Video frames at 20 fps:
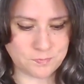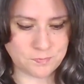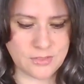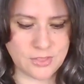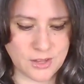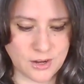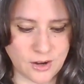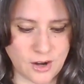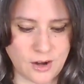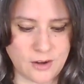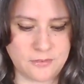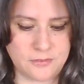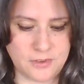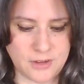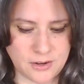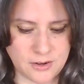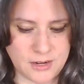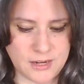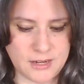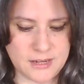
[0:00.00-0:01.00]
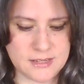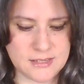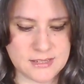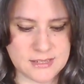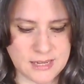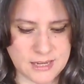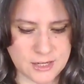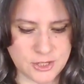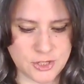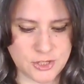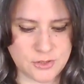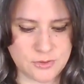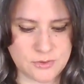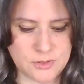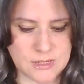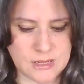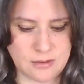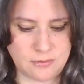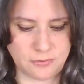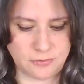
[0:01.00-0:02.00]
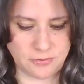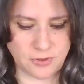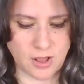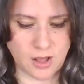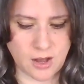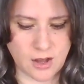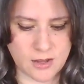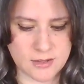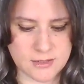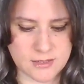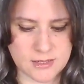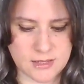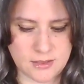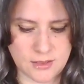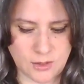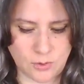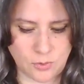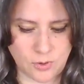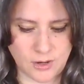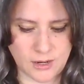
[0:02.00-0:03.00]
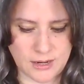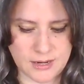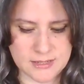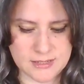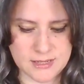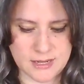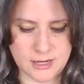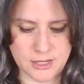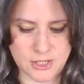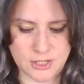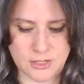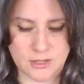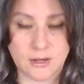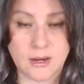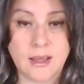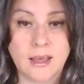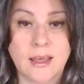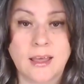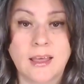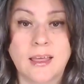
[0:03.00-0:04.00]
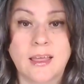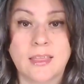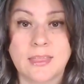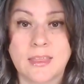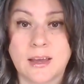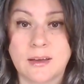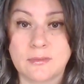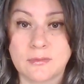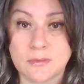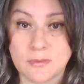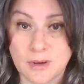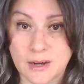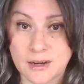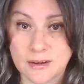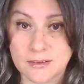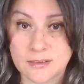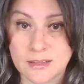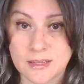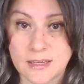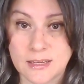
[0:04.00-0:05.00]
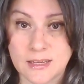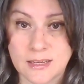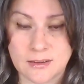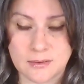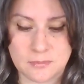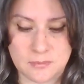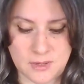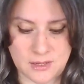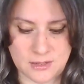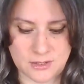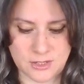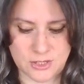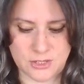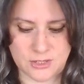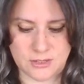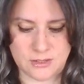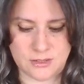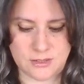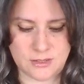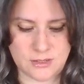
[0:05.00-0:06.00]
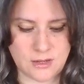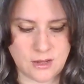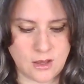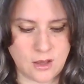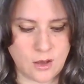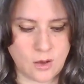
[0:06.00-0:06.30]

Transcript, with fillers: There are various issues and flaws in the organization that rarely get mentioned.